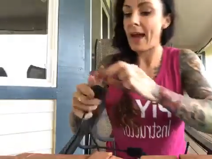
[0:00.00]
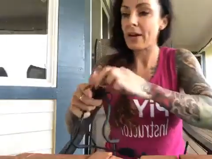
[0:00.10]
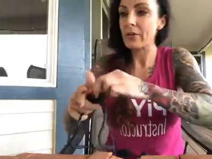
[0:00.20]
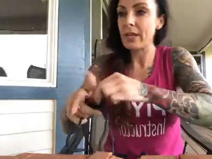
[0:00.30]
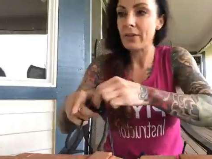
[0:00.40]

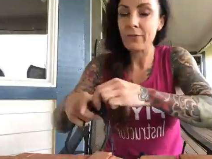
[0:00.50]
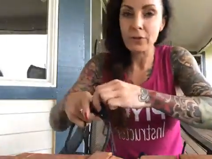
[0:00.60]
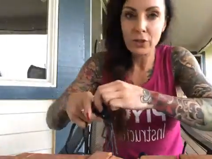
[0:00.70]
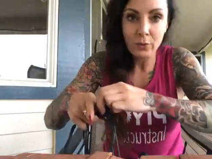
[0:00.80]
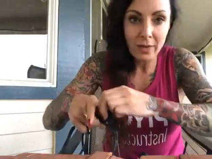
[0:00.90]
battery. The
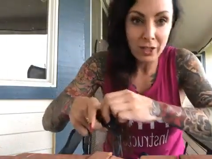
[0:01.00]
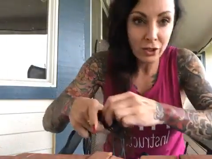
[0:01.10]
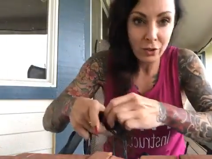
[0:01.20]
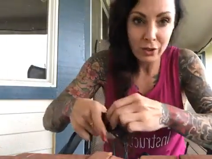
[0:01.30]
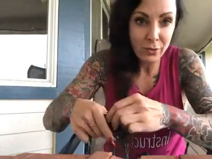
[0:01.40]
first one I
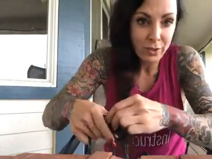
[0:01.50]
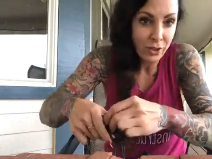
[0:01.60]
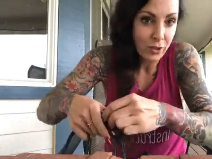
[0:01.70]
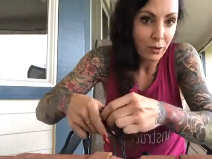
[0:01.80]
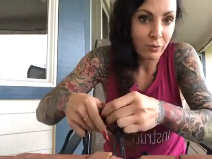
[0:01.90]
showed you was
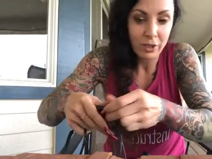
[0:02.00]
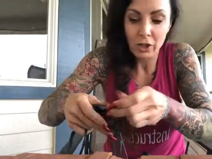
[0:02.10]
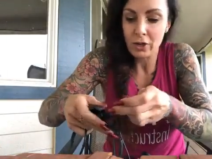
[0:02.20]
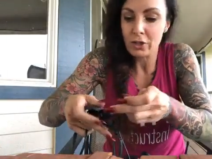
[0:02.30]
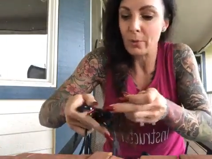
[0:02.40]
just a
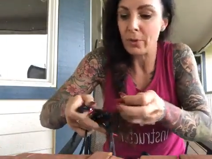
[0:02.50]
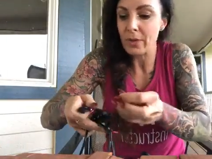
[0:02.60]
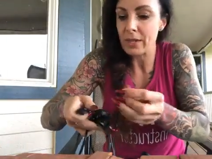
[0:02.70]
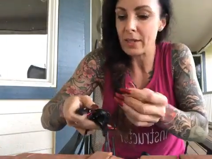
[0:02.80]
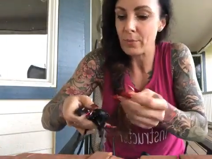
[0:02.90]
rechargeable
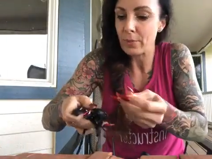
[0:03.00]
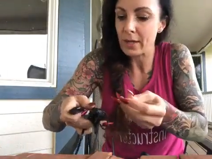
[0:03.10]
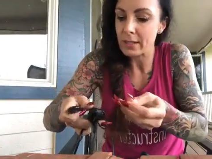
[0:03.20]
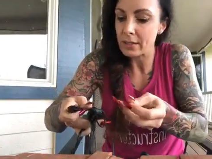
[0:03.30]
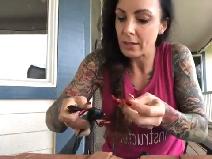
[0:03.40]
thing that you
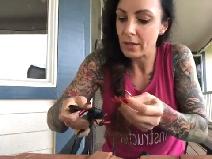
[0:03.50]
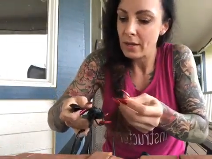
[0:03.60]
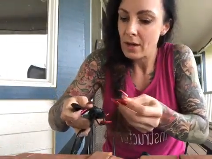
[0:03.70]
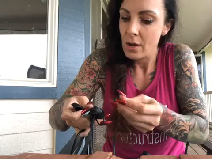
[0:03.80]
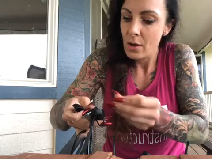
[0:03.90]
plug into the
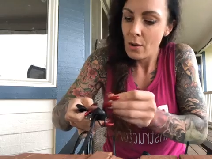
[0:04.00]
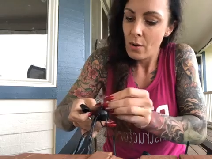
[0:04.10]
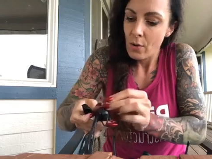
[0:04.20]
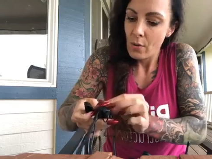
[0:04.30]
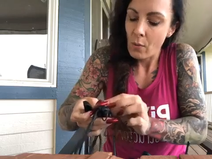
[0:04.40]

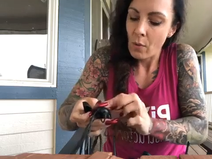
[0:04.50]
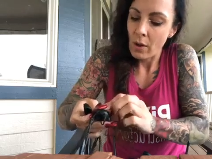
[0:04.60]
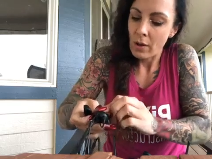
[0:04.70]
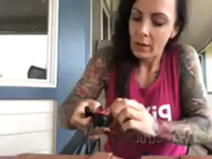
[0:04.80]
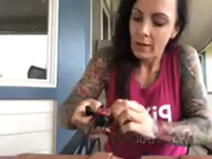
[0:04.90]

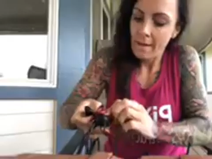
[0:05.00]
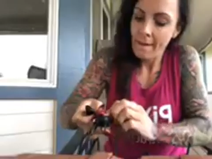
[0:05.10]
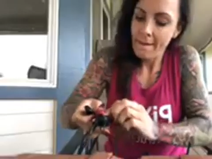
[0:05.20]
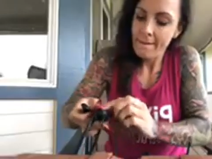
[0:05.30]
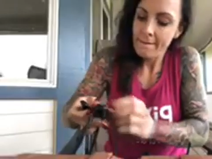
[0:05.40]
wall
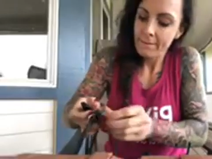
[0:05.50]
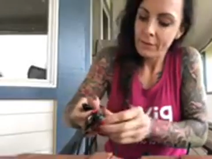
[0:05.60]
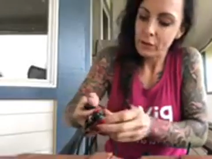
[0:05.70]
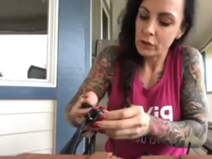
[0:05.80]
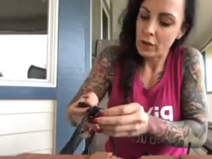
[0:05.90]

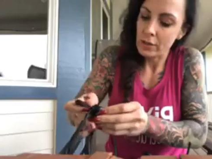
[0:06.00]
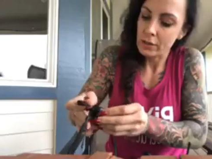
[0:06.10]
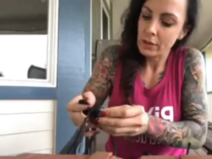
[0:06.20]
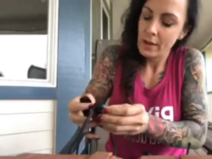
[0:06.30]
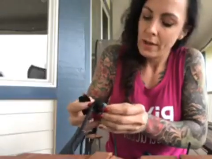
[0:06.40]
to
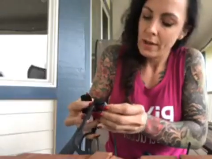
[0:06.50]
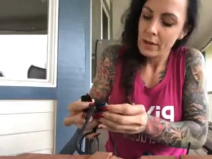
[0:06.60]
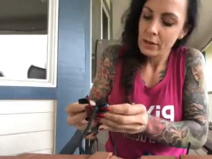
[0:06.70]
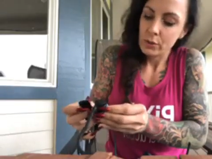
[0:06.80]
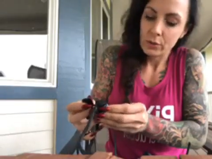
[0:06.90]
charge.
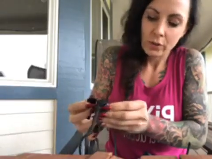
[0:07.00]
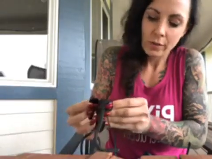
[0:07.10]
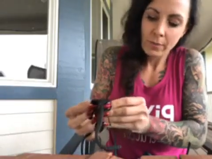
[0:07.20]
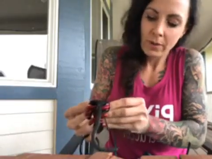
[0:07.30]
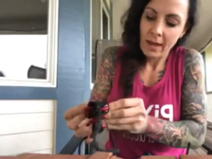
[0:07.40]
So
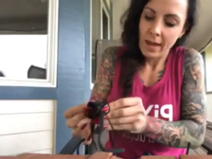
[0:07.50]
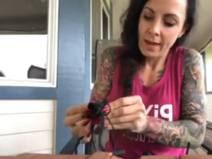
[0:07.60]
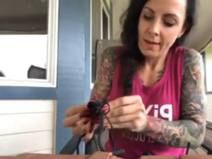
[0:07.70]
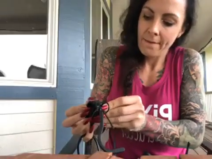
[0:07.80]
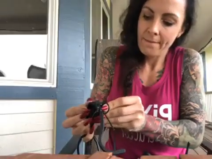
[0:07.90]

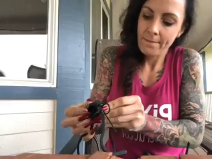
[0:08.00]
AAA,